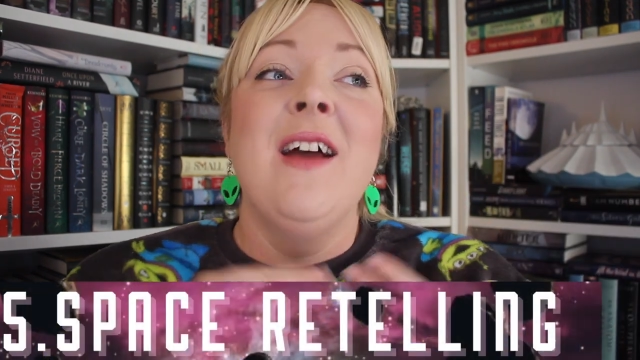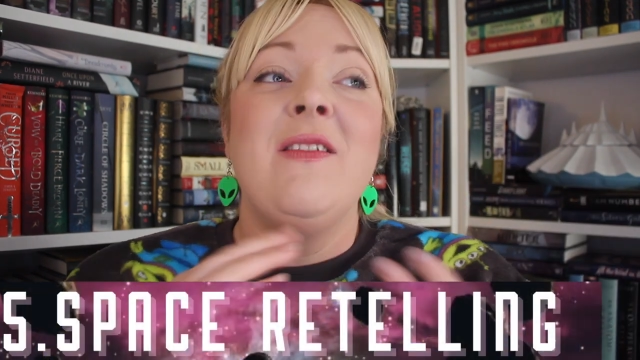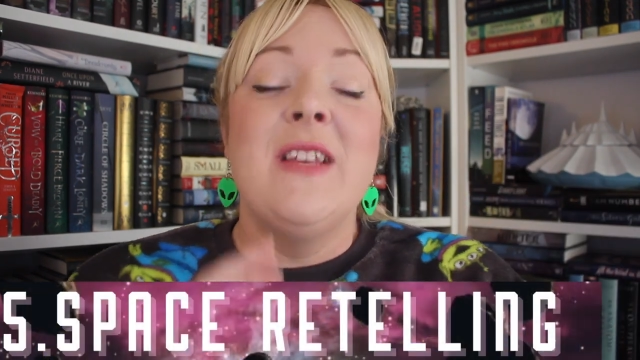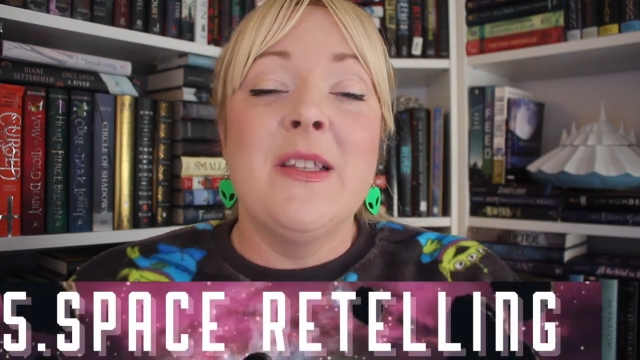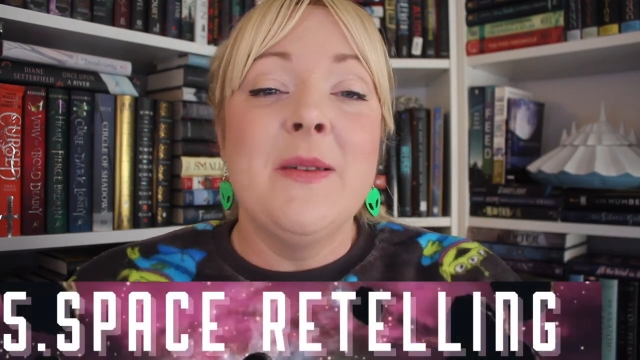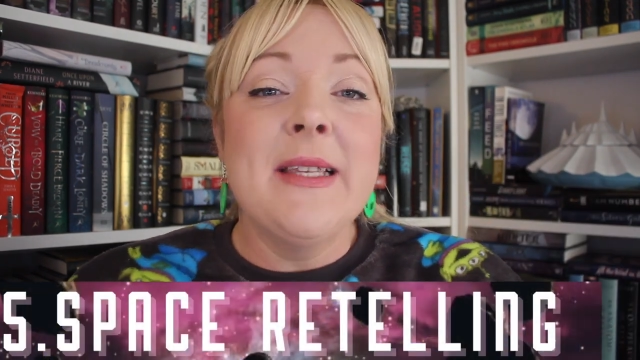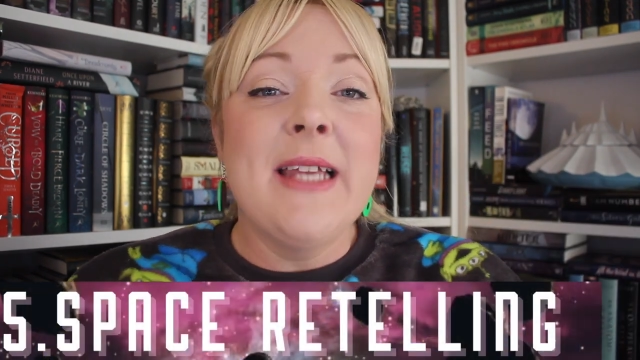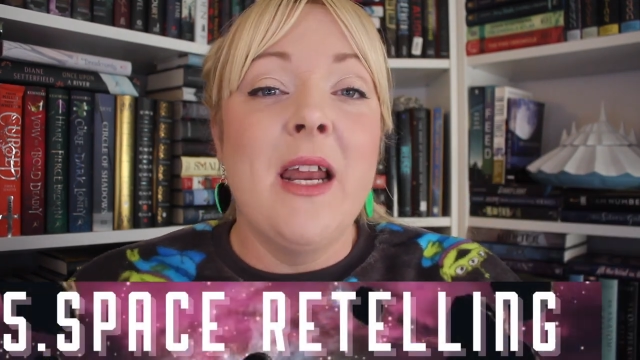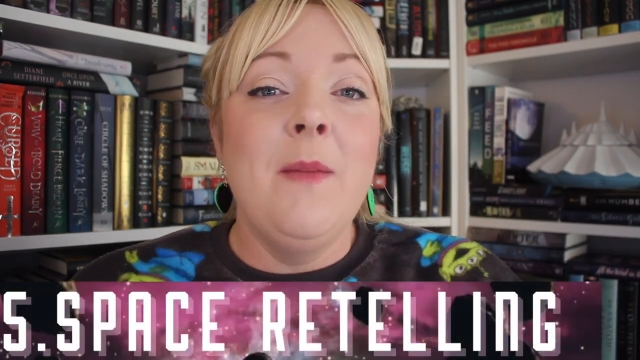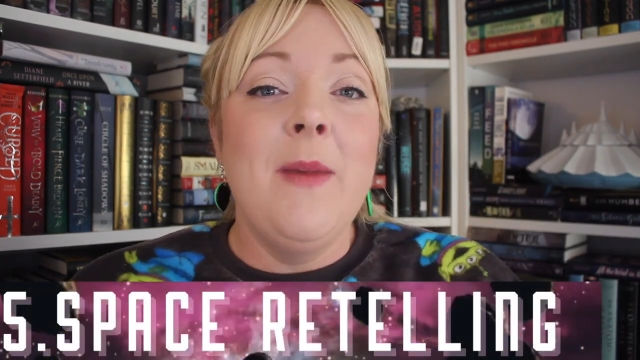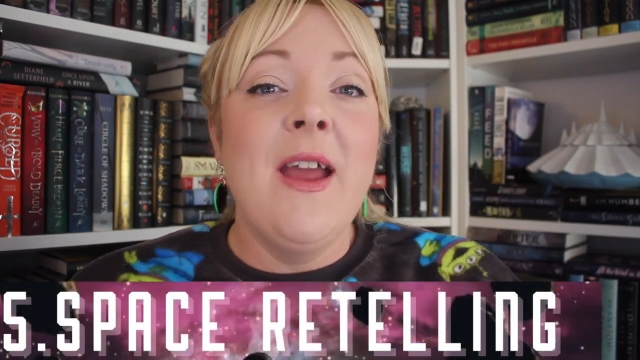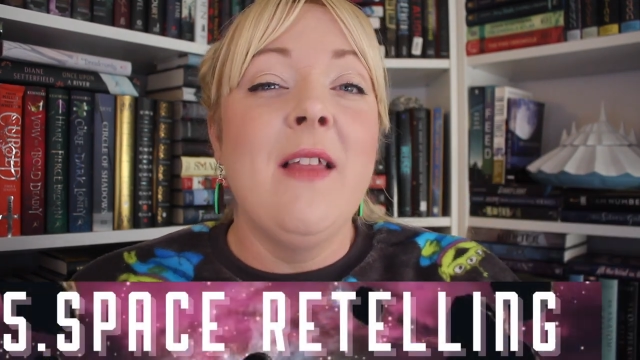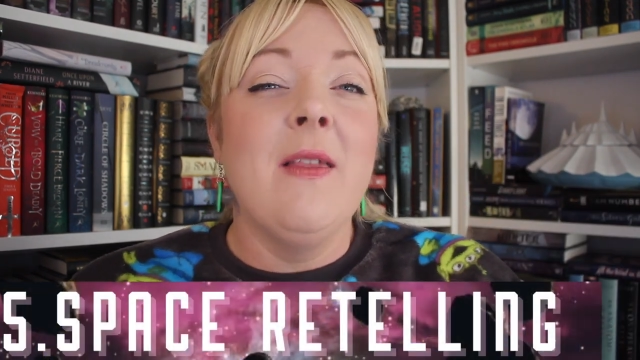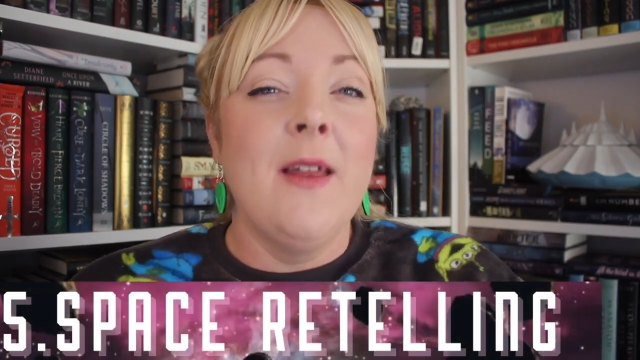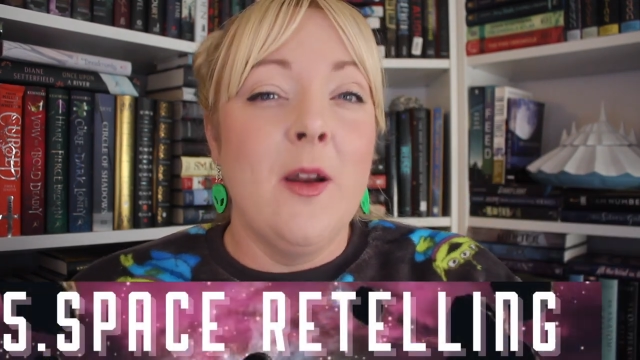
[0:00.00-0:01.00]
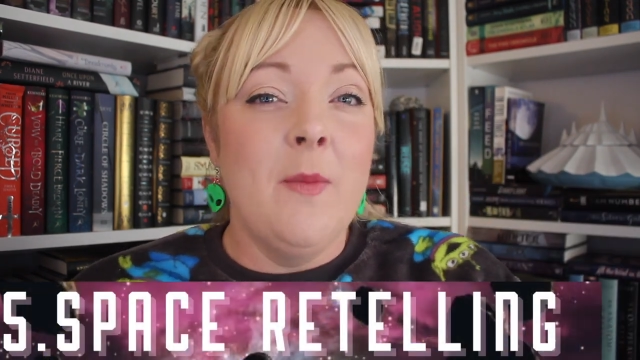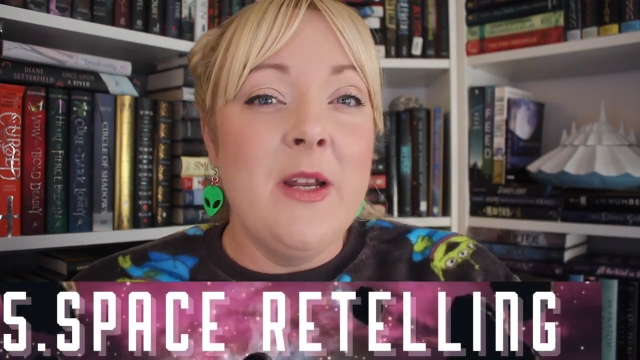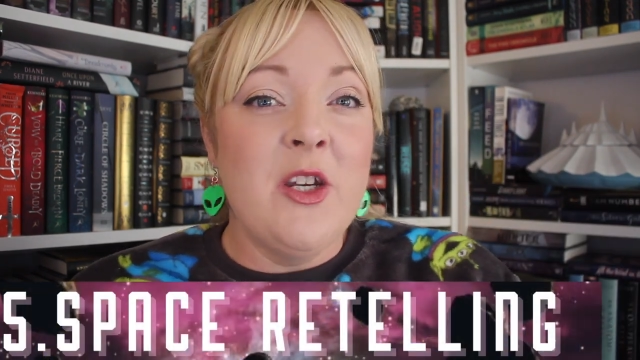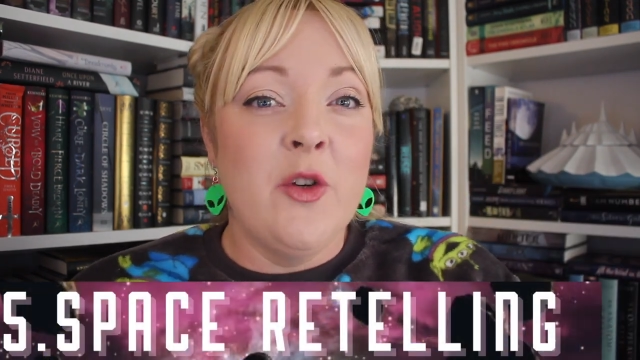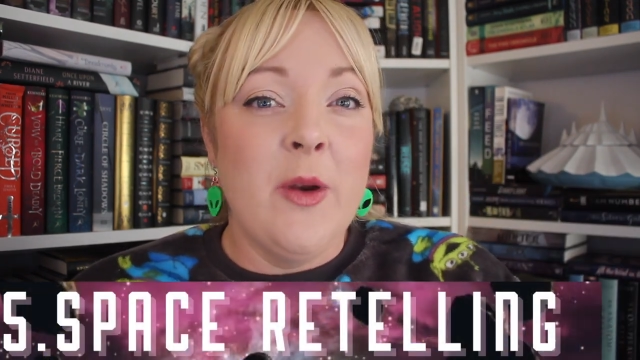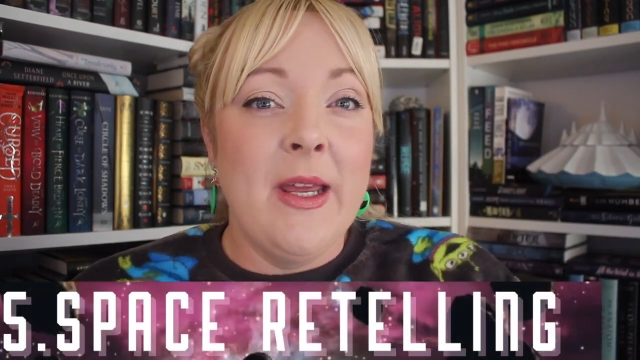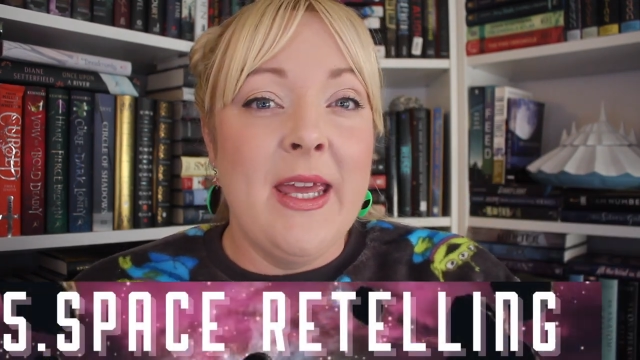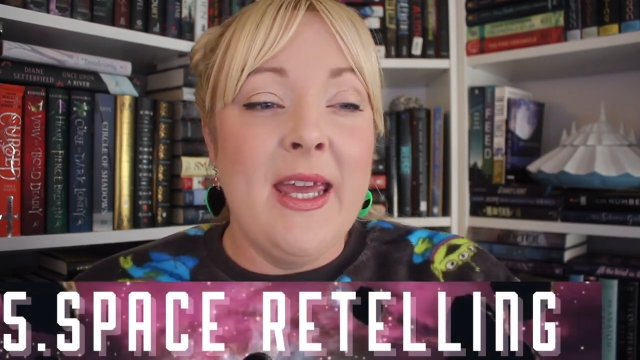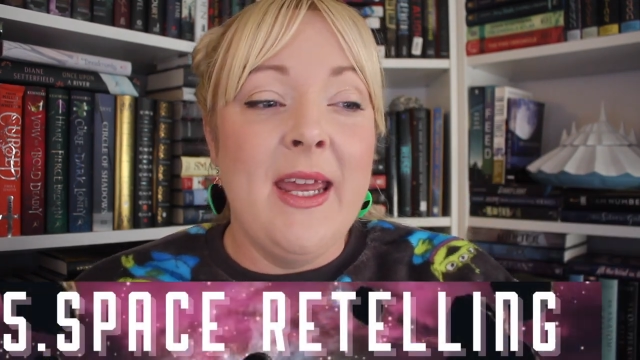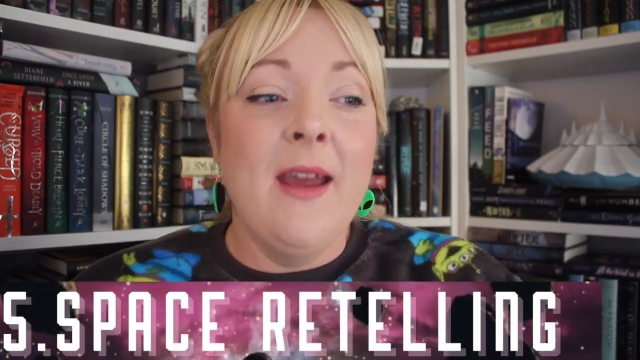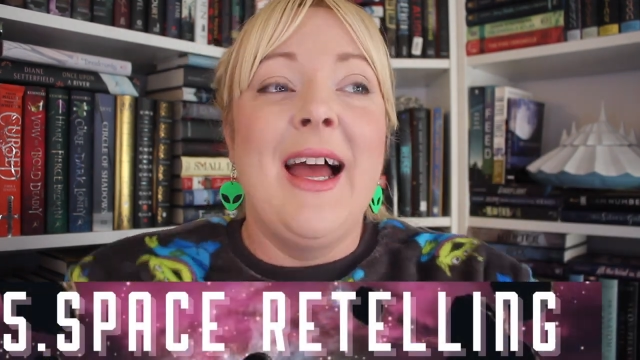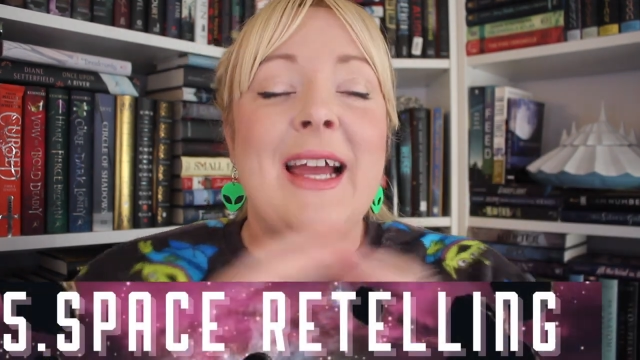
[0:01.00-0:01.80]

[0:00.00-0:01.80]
This one's gonna be a little bit tricky.